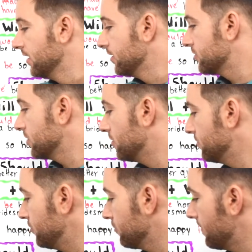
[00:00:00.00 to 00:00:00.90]

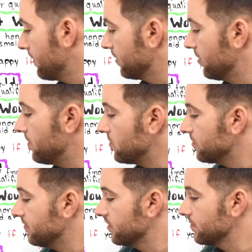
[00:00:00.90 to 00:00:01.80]
So you remember the
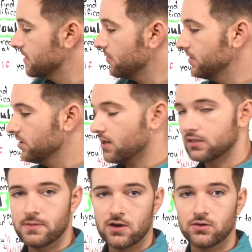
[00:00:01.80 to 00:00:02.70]
modal verbs that we
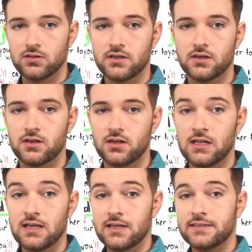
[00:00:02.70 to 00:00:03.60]
talked about earlier?
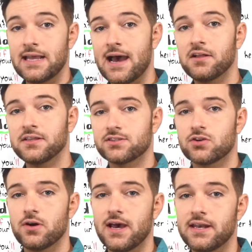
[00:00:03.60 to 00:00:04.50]
Now let's
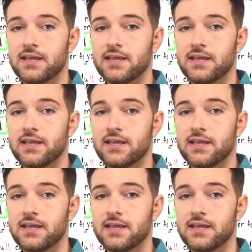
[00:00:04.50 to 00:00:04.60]
go ahead